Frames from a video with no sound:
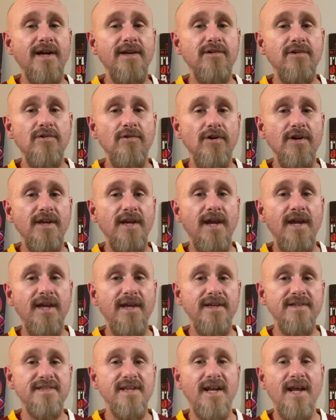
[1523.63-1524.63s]
New York
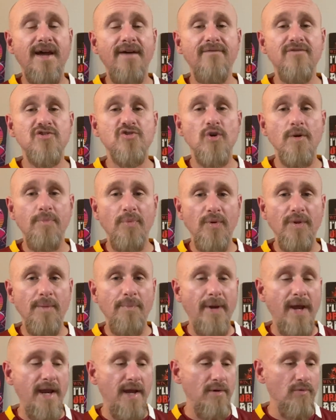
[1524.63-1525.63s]
Yankees that have triple the
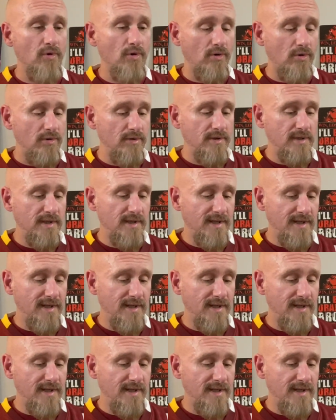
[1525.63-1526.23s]
payroll.